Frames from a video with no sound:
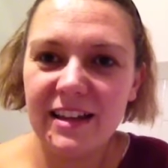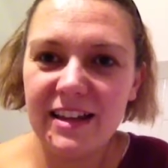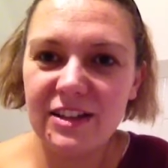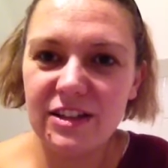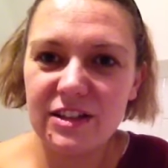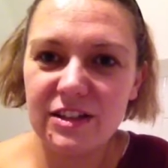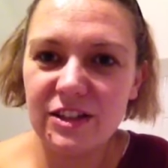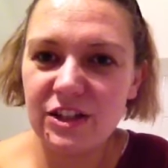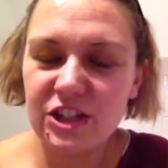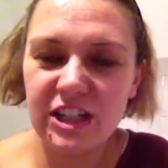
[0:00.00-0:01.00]
It's
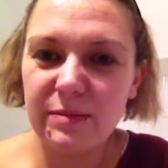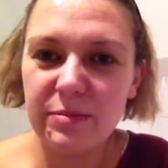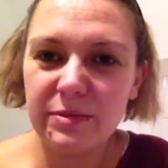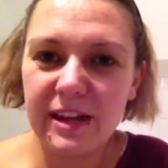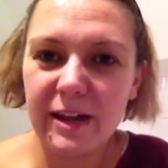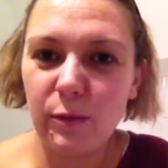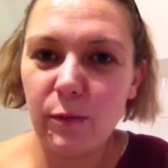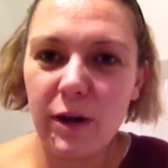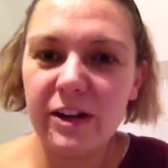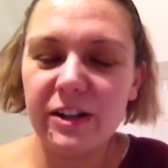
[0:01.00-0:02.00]
cheap like
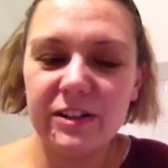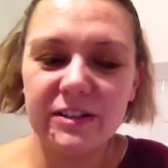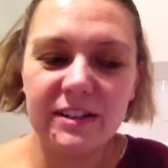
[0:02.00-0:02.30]
water.